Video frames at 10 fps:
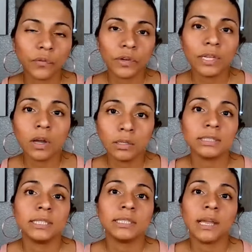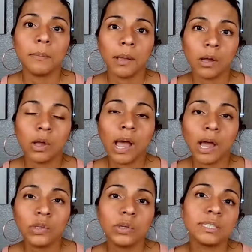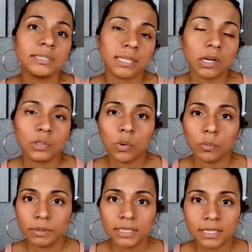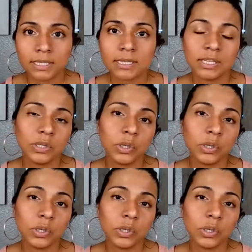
free content about how you can start your own business.